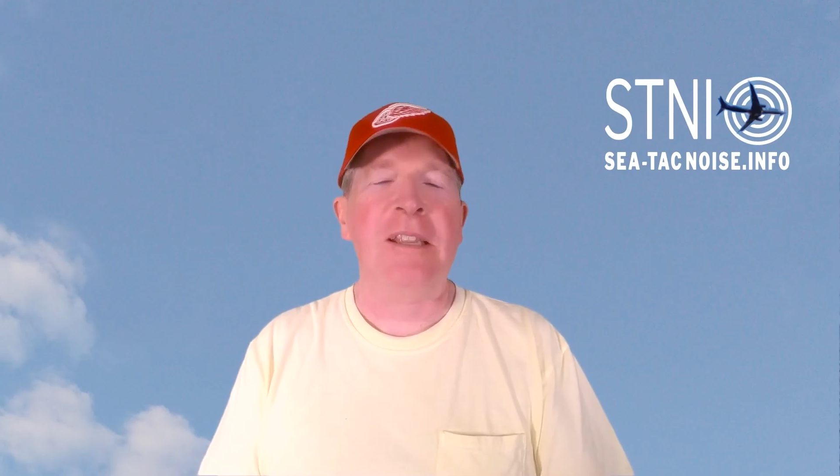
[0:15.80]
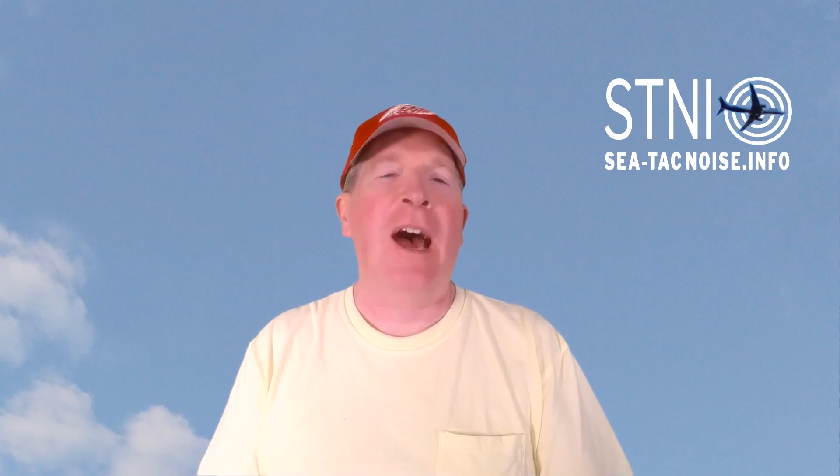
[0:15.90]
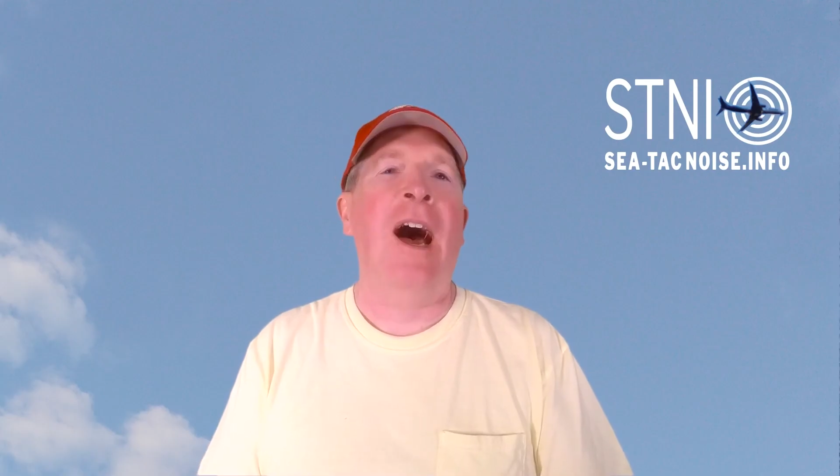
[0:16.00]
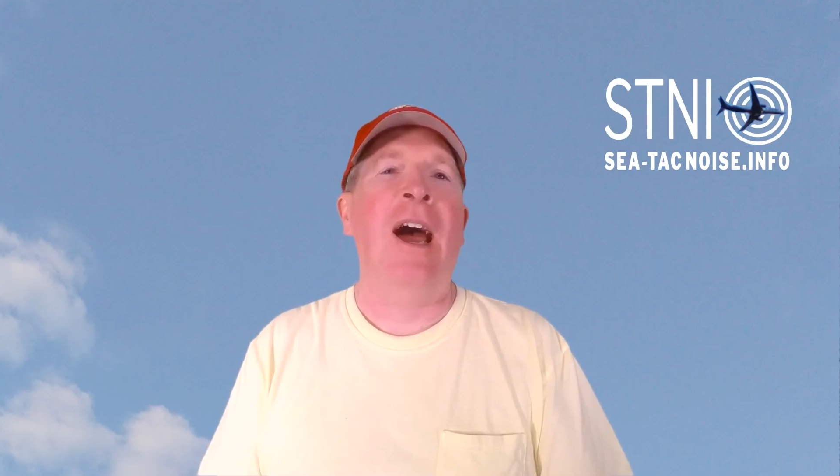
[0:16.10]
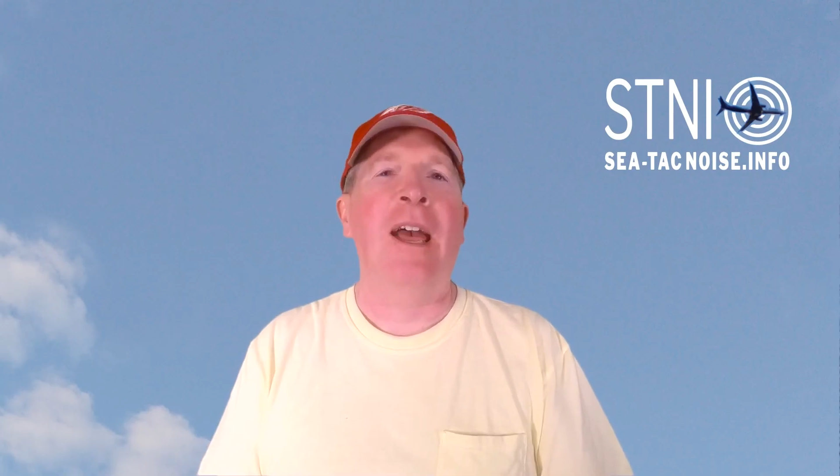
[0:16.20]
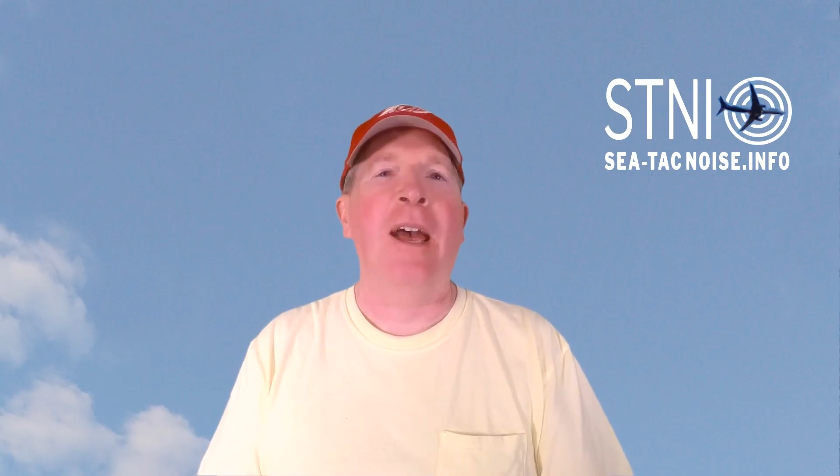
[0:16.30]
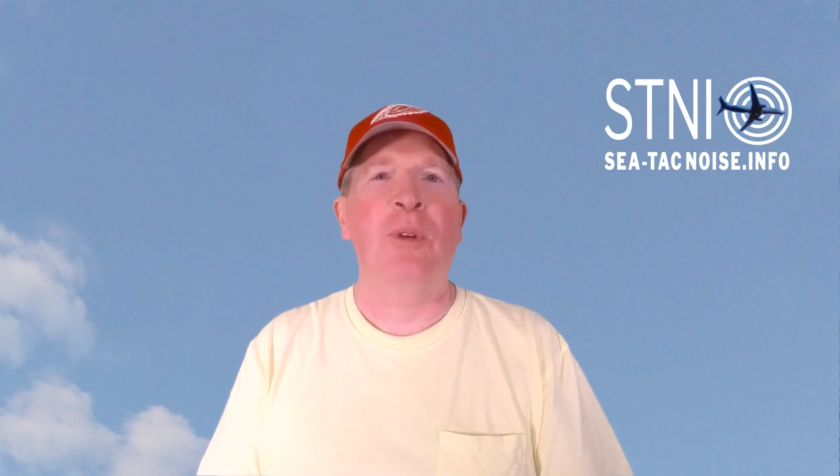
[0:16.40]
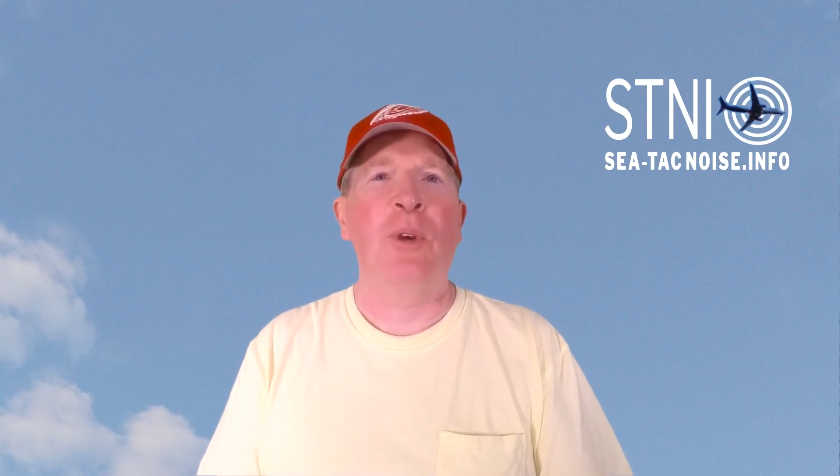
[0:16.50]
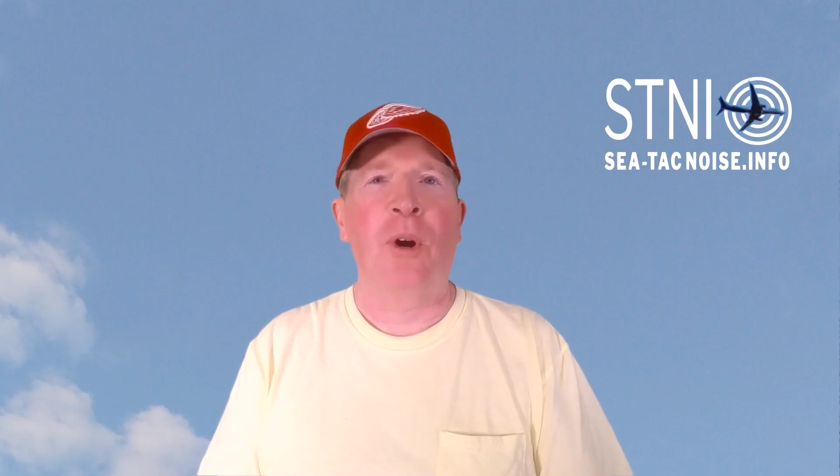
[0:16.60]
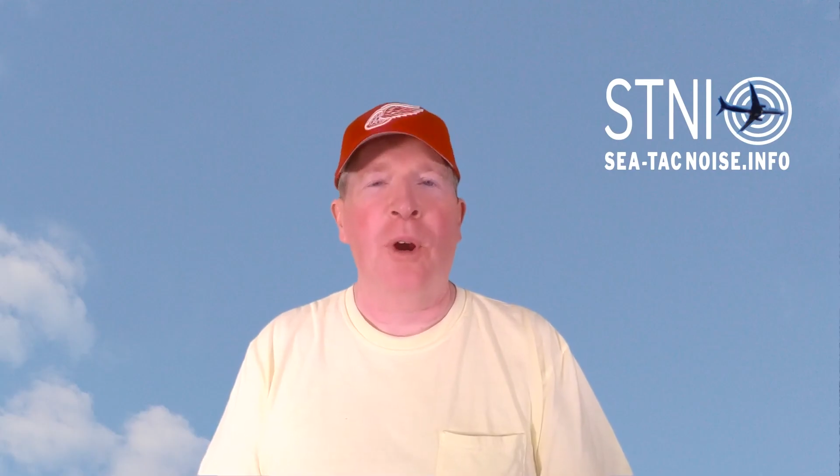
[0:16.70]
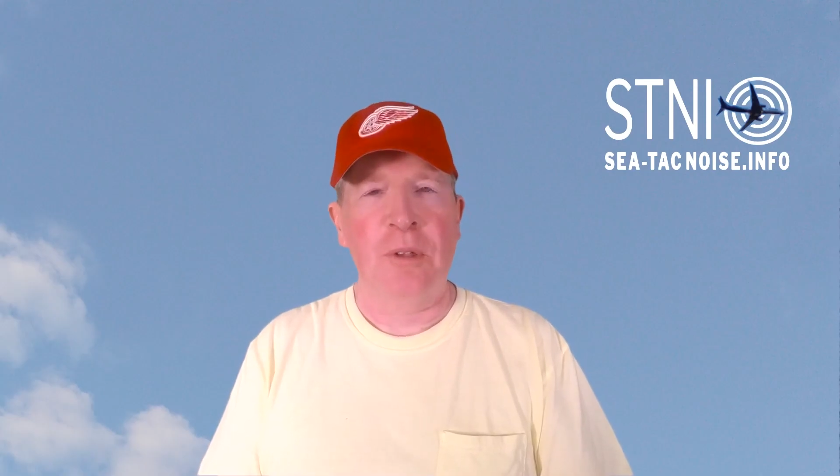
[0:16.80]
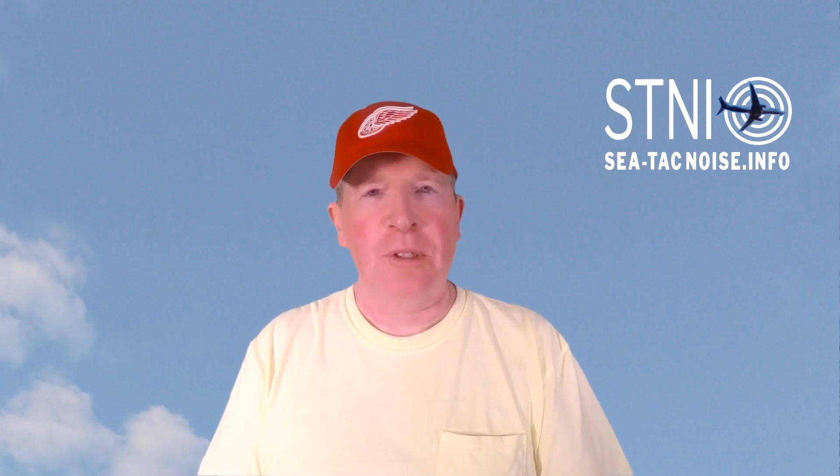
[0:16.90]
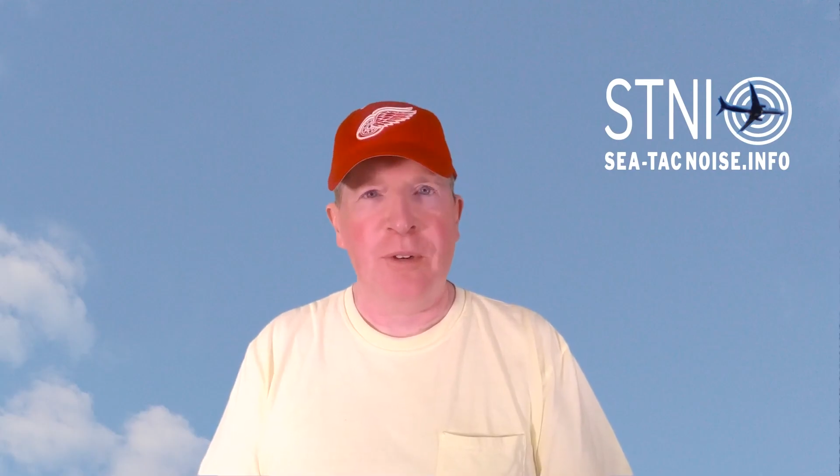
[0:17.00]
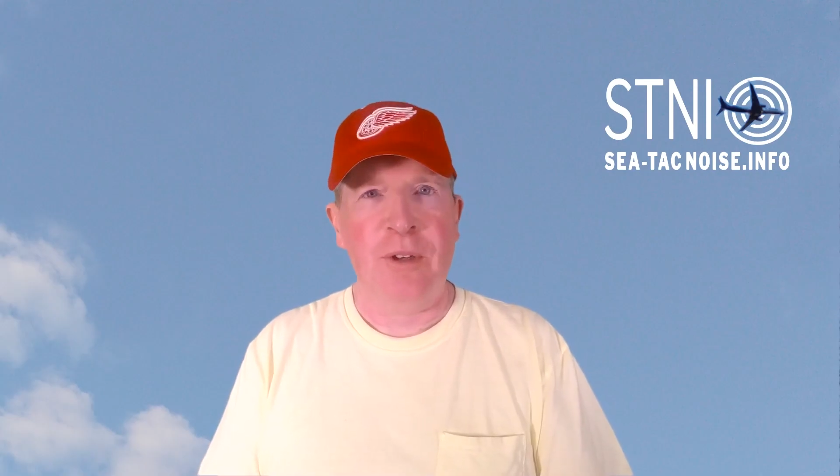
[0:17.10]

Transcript: I am your host for